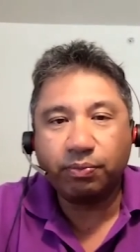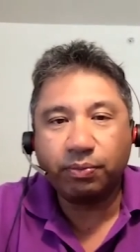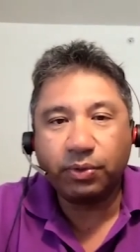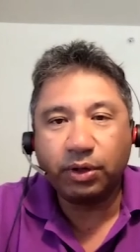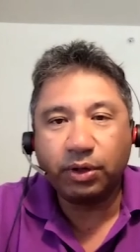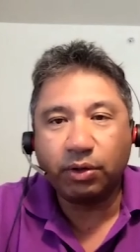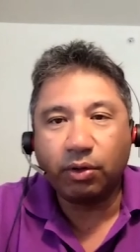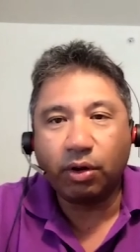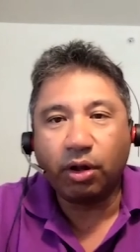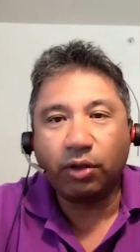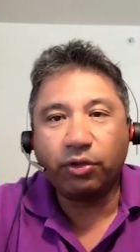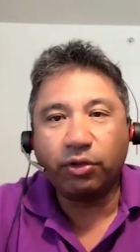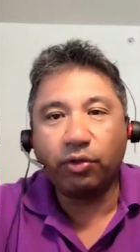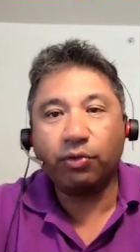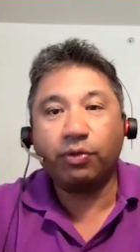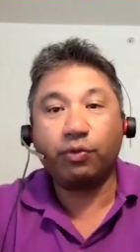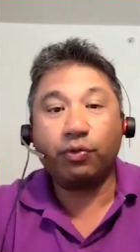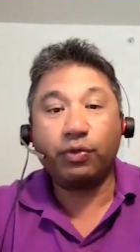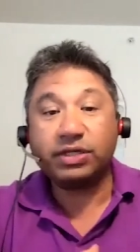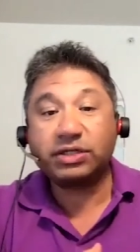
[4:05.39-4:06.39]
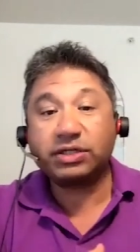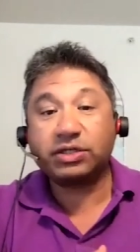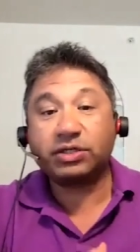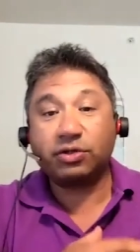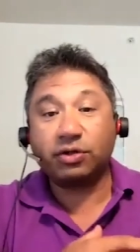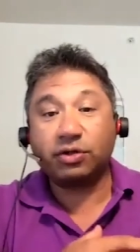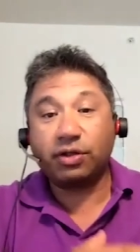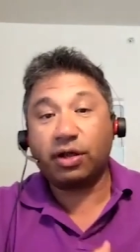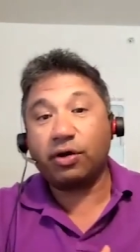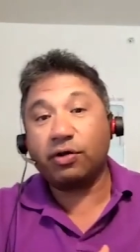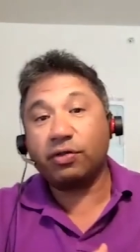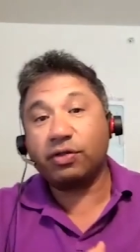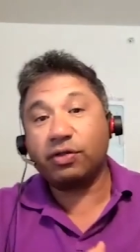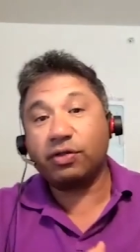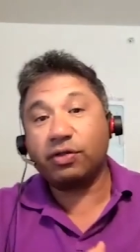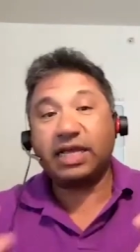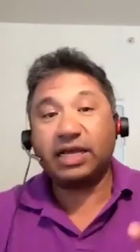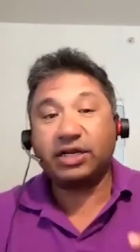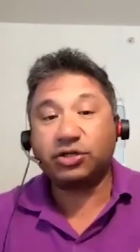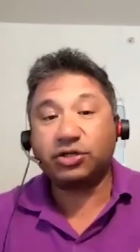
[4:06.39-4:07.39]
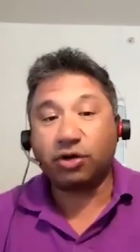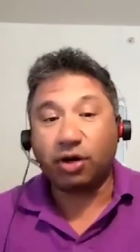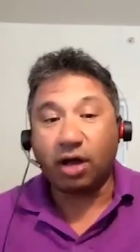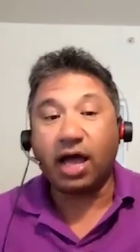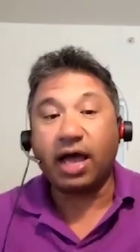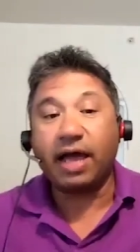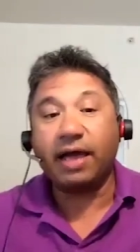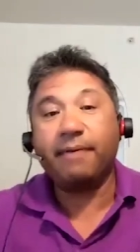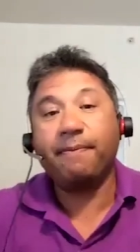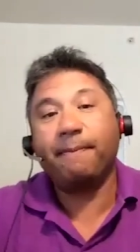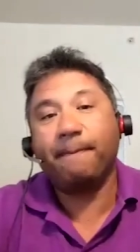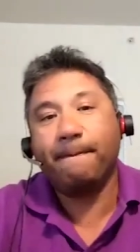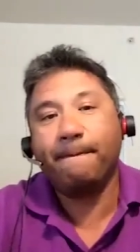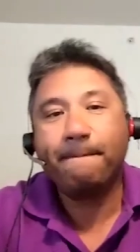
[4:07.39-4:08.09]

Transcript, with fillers: you know, although the risks are there, the stakes are high.